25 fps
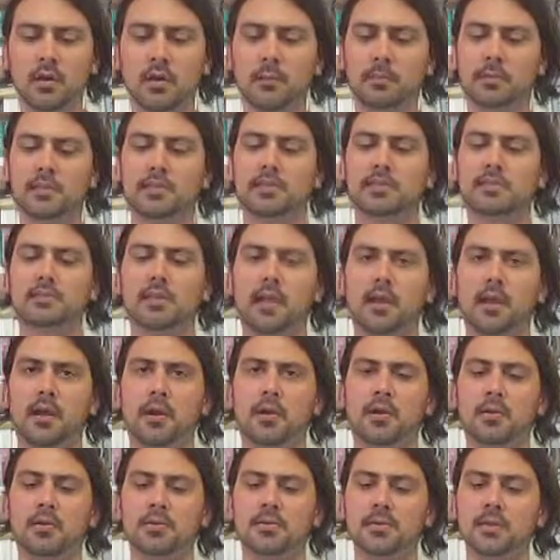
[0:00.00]
but
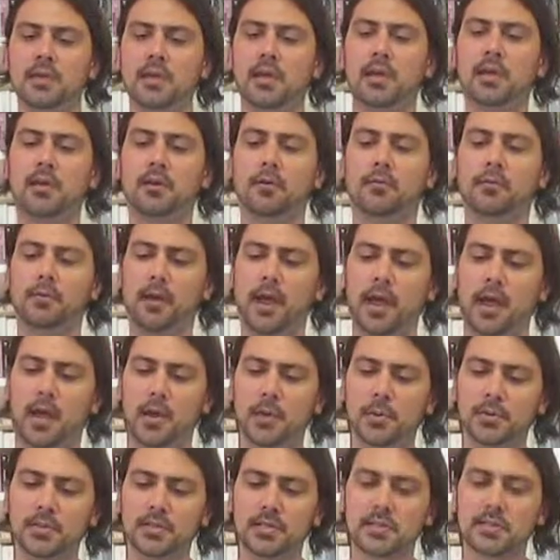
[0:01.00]
stares and
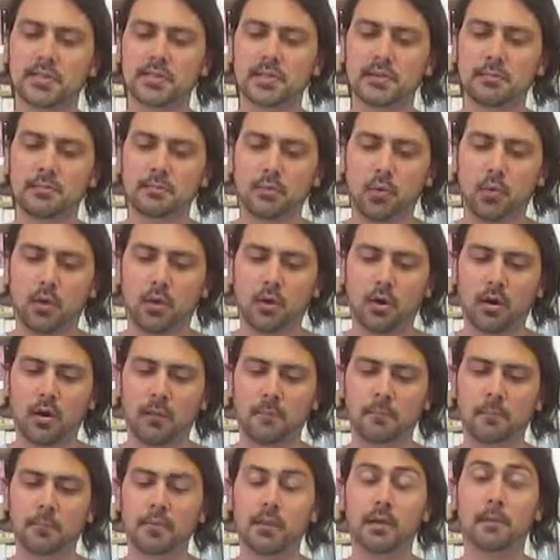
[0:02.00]
growls some more,